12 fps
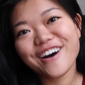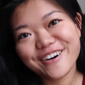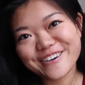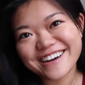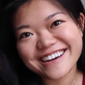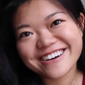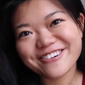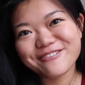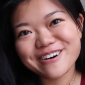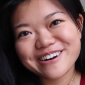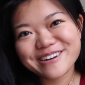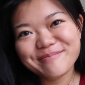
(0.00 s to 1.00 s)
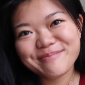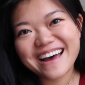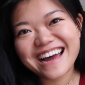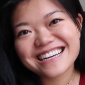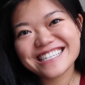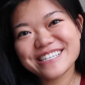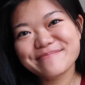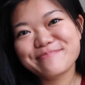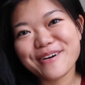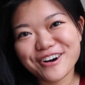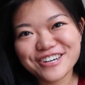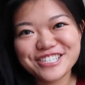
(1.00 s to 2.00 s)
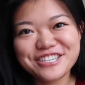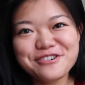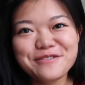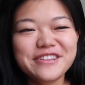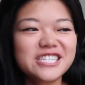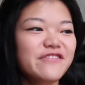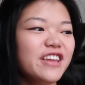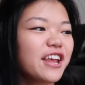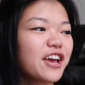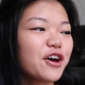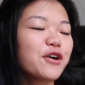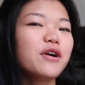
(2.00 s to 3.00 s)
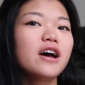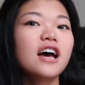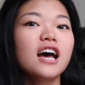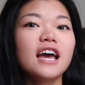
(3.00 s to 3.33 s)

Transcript: Okay, welcome back to part 2 of this video.